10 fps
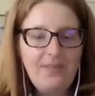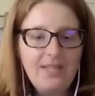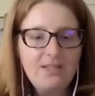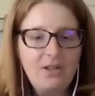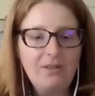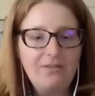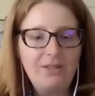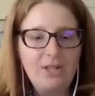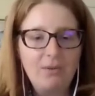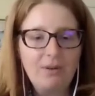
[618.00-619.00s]
so if you
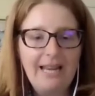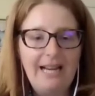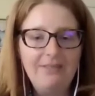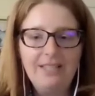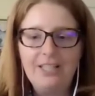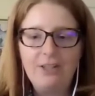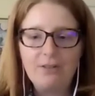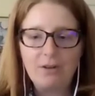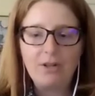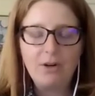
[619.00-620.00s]
don't have it and you
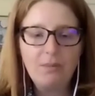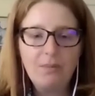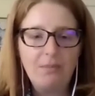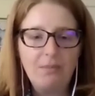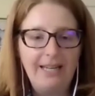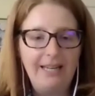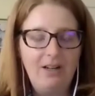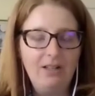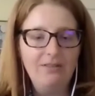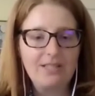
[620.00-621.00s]
don't know about money,
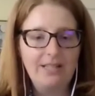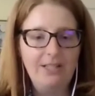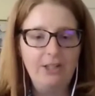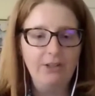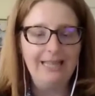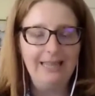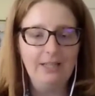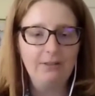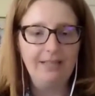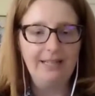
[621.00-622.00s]
all of a sudden you're
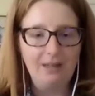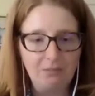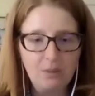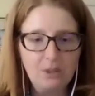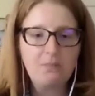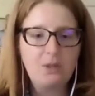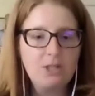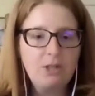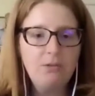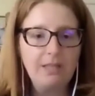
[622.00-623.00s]
illiterate and it
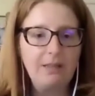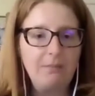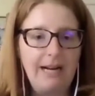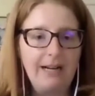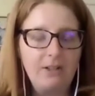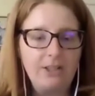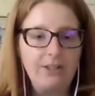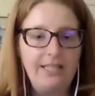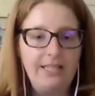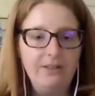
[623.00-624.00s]
puts you really back on your
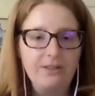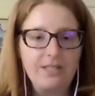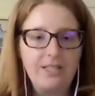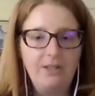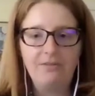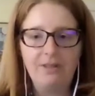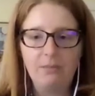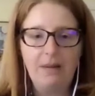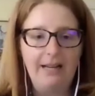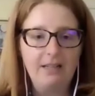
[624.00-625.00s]
heels and you feel
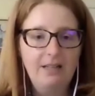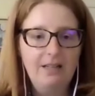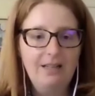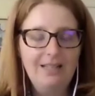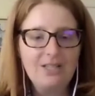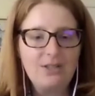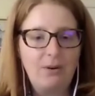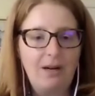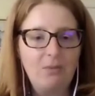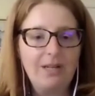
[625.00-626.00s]
bad. So
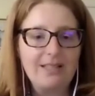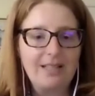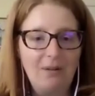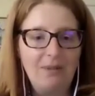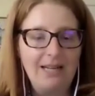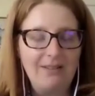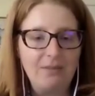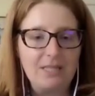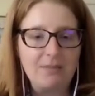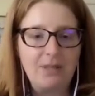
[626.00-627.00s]
I wanted to come at it
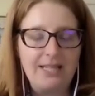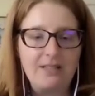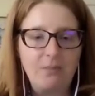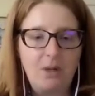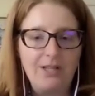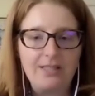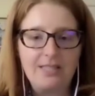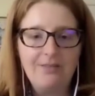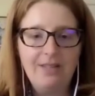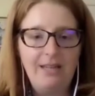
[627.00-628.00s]
from this place of
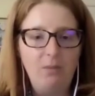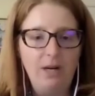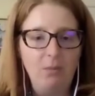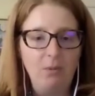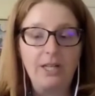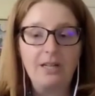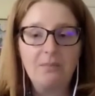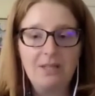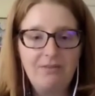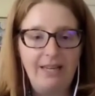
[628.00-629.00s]
positivity where we're going to
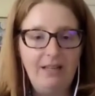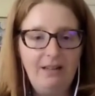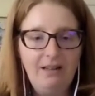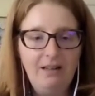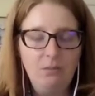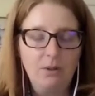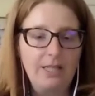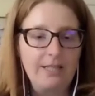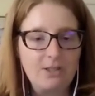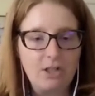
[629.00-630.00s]
be fit. We're
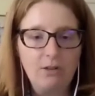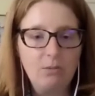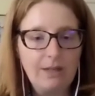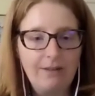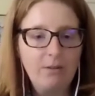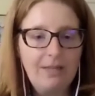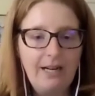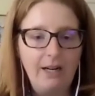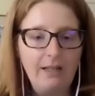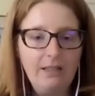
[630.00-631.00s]
going to start wherever we
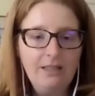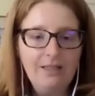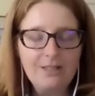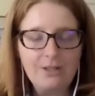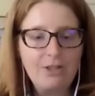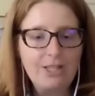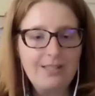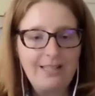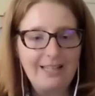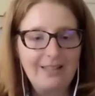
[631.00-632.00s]
are. So just
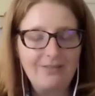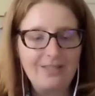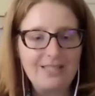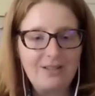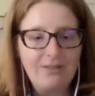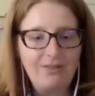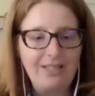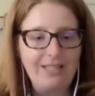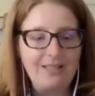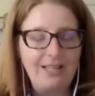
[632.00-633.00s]
like the physical
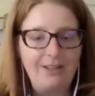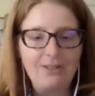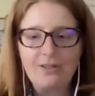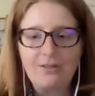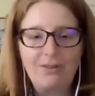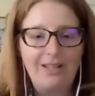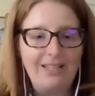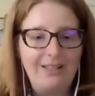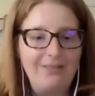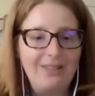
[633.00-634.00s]
fitness that you're so fond
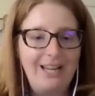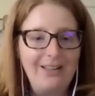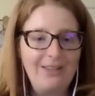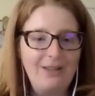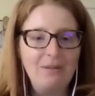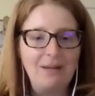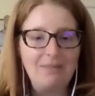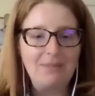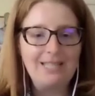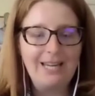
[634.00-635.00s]
of, Kathy, we might
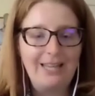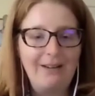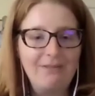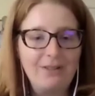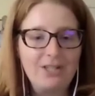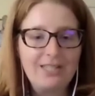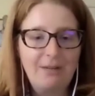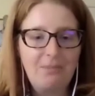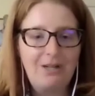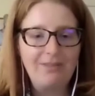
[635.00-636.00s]
be taking that first
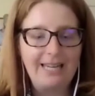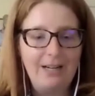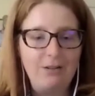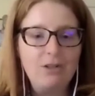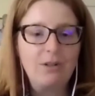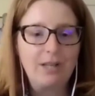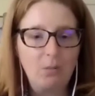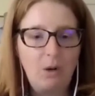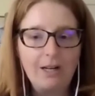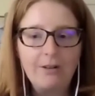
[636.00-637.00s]
step off the couch. We're going to
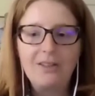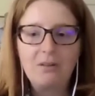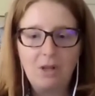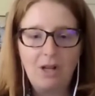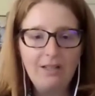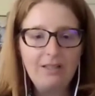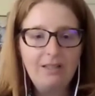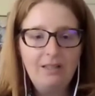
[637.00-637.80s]
walk around the block.